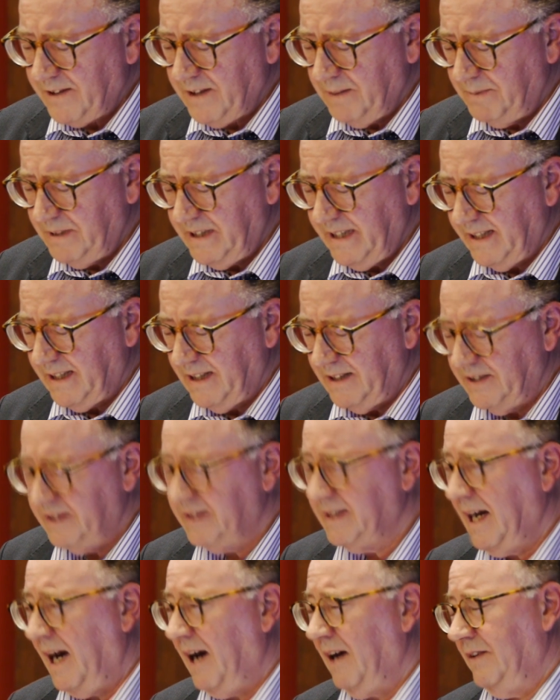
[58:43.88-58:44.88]
the particular
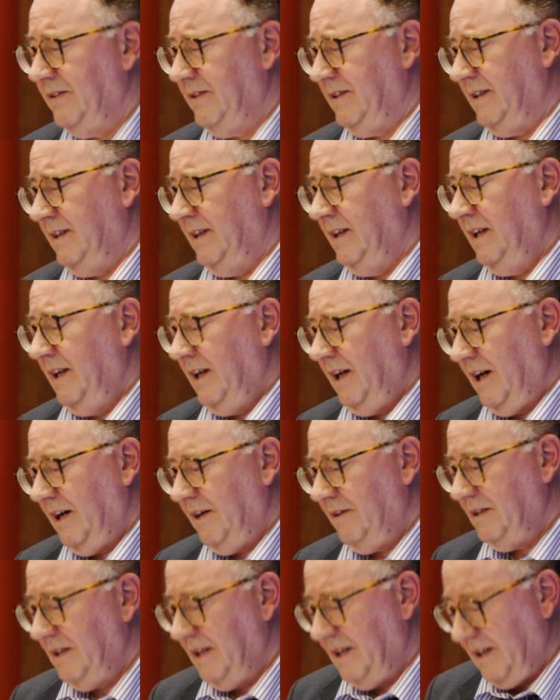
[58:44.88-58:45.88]
sounds
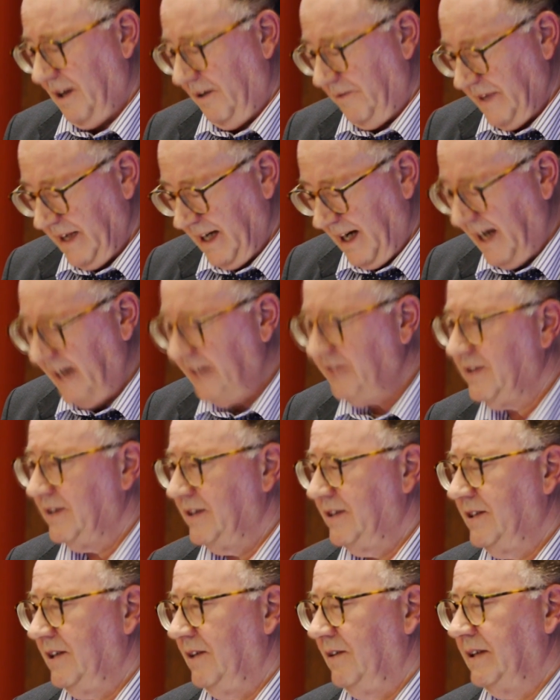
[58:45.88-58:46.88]
of the ice
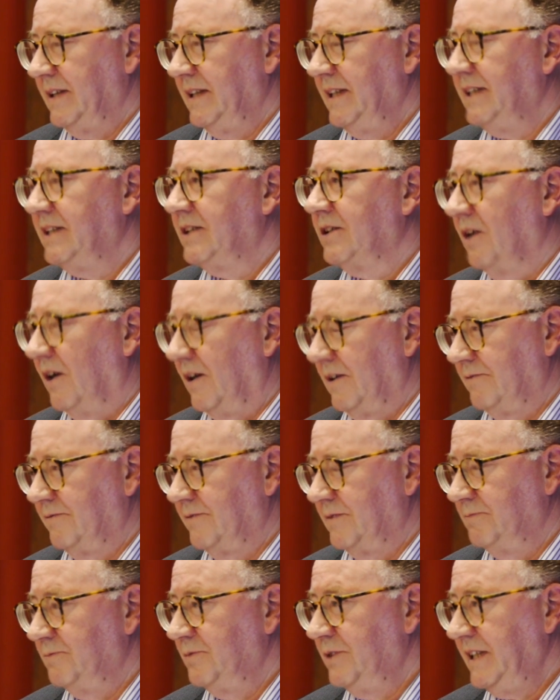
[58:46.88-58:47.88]
and so on, he got
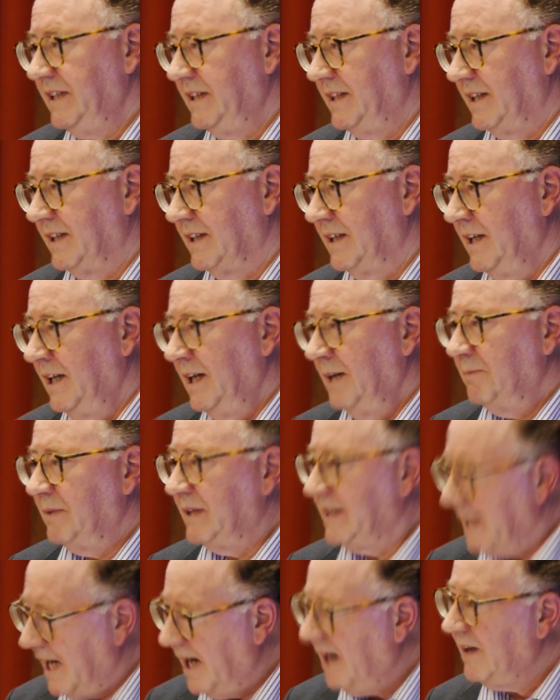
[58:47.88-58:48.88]
from reading.
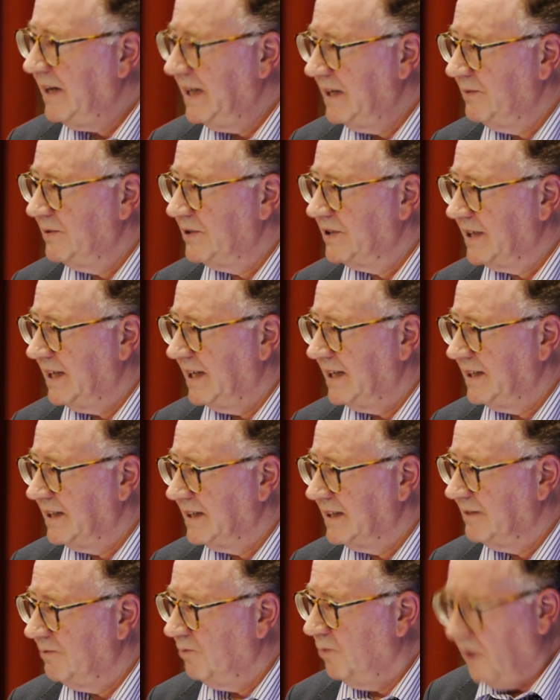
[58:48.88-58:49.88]
But now he was
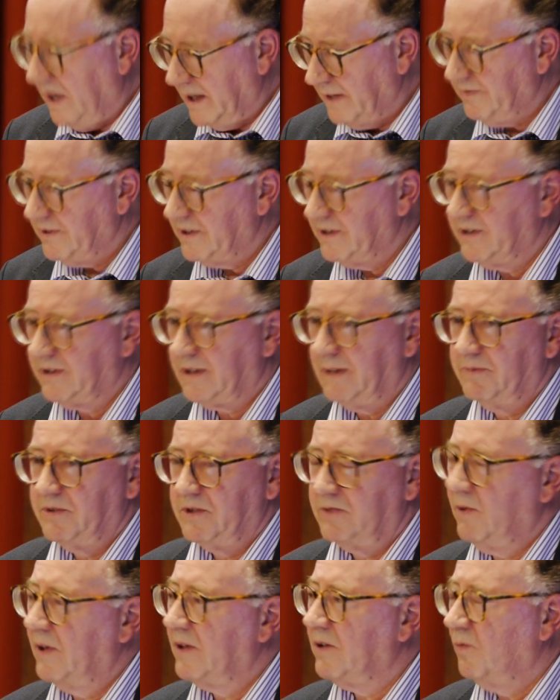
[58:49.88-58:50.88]
getting the wonderful
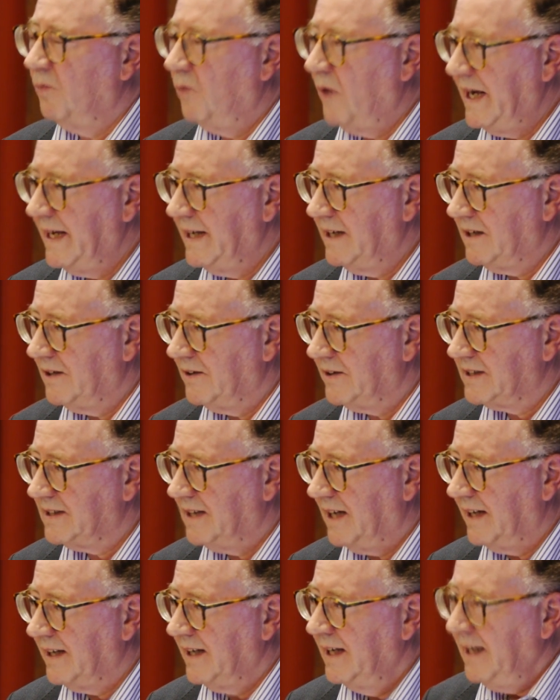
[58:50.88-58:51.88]
descriptions of what the wake looks
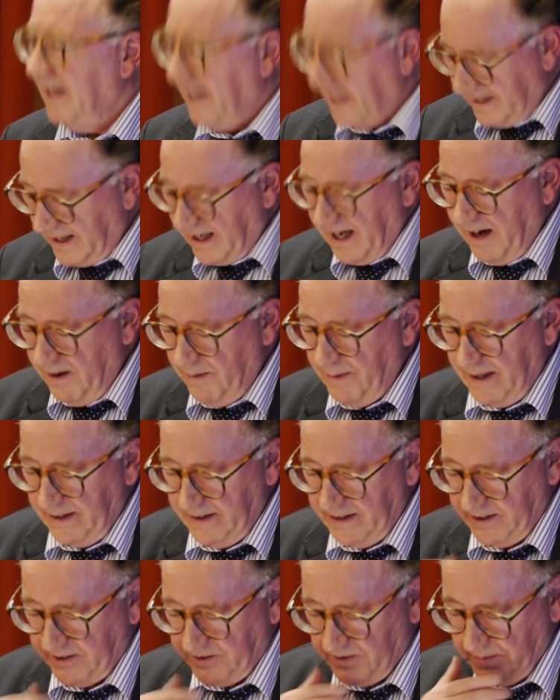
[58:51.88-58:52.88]
like. And how
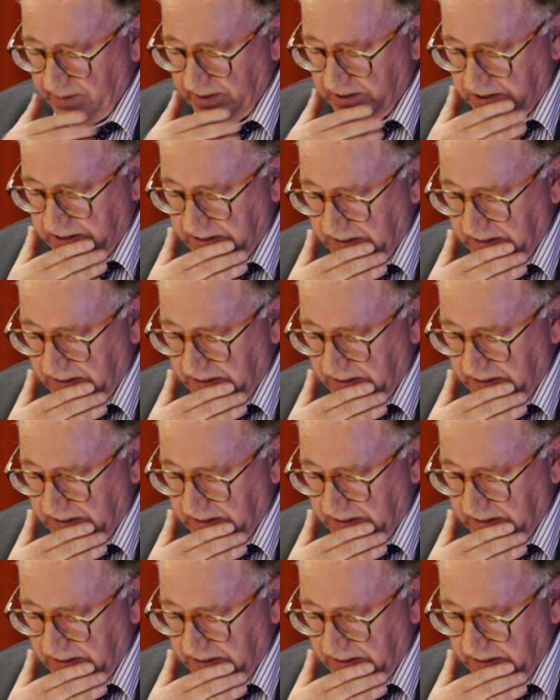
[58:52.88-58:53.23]
about this from his